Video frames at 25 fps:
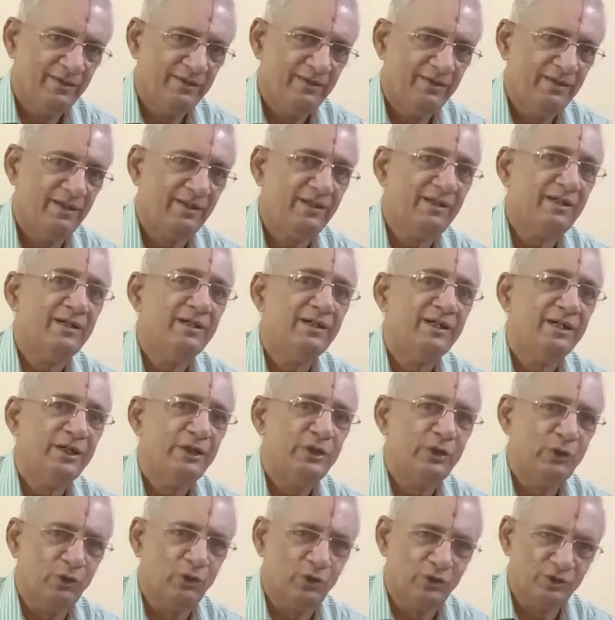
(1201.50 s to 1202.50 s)
the
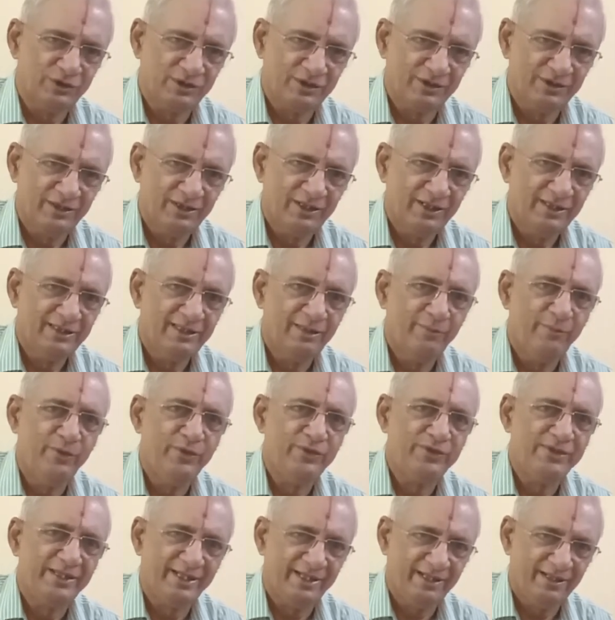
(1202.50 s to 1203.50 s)
notes, the
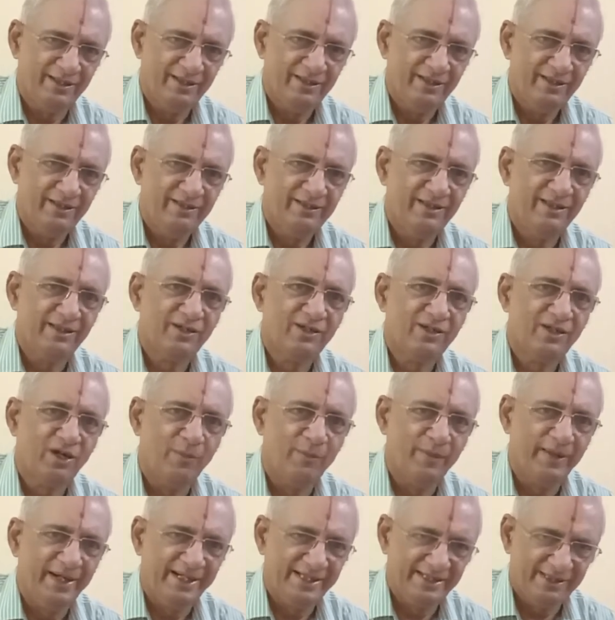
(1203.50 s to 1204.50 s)
music, the
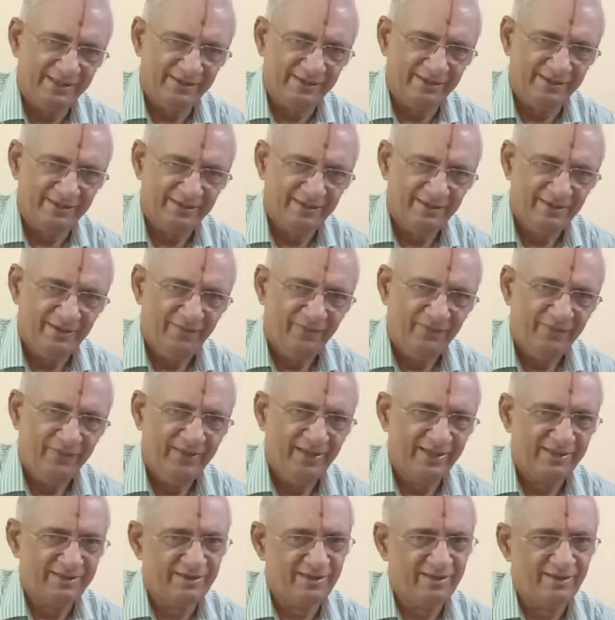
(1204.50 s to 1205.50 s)
combinations,
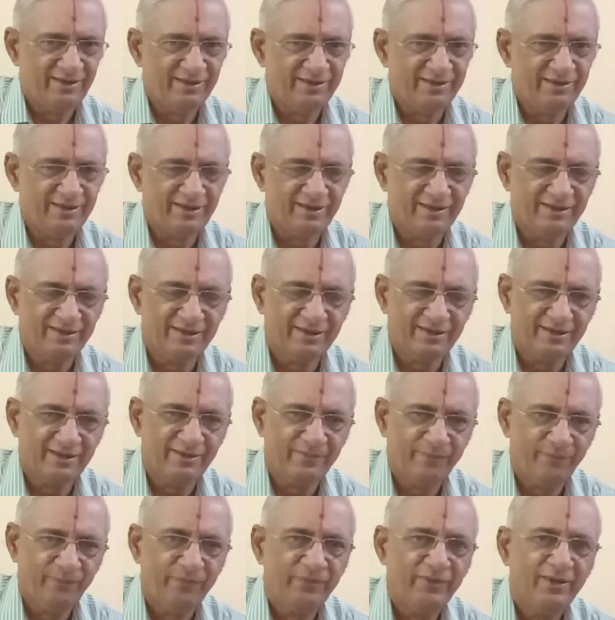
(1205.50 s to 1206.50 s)
etc., etc., etc.